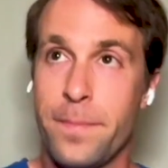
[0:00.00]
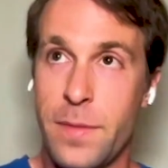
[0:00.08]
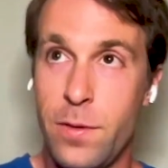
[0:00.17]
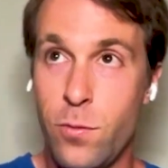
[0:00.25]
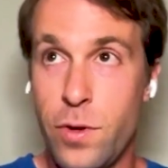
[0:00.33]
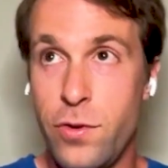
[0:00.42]

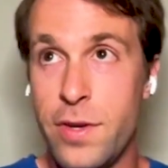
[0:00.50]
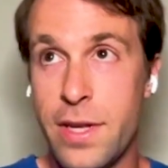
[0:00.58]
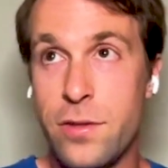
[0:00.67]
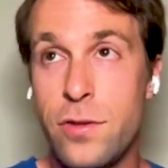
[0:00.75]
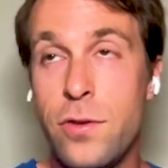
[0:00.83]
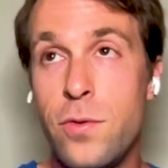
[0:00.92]
what you can
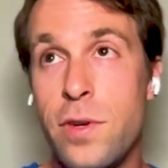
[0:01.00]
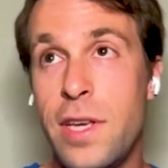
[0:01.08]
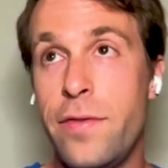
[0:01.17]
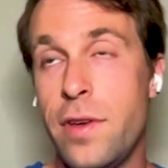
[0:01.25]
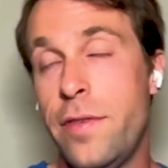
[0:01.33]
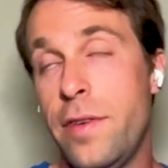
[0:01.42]
do if,
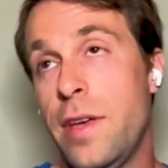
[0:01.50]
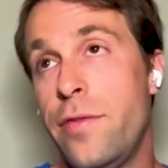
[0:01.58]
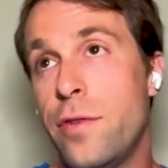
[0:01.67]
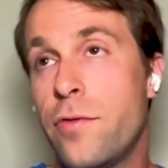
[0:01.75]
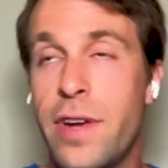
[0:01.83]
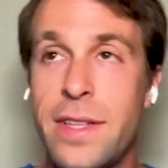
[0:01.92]
if, if, you're
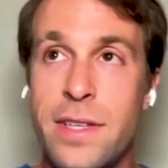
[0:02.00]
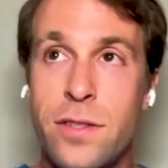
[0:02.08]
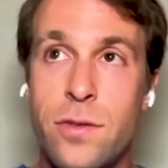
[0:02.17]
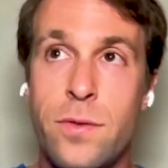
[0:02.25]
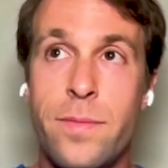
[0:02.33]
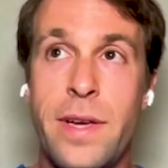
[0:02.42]
ready to
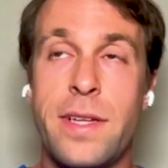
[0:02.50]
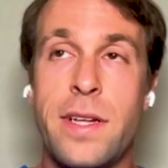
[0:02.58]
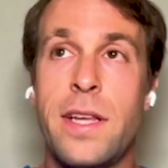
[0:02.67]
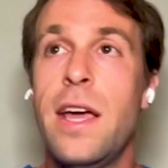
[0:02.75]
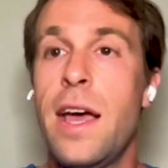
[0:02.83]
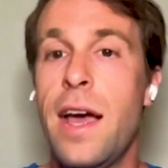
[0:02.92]
basically
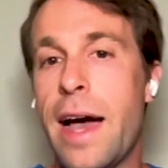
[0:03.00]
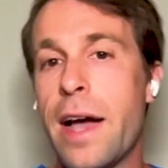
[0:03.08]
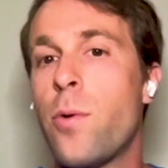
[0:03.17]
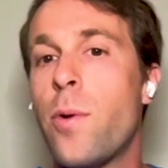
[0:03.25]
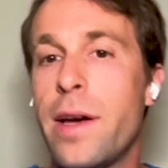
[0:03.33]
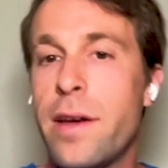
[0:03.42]

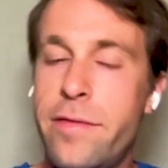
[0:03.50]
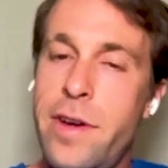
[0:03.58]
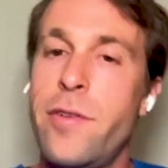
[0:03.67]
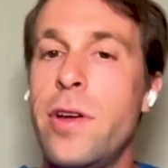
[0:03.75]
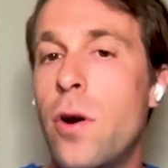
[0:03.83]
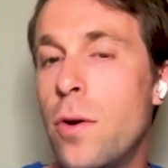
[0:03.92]
acquire very
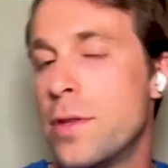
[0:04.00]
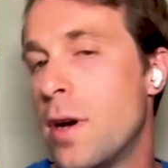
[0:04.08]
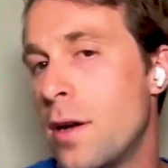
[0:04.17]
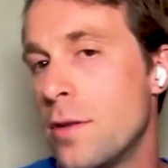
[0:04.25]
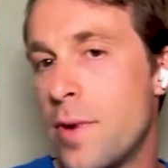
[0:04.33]
old hardware,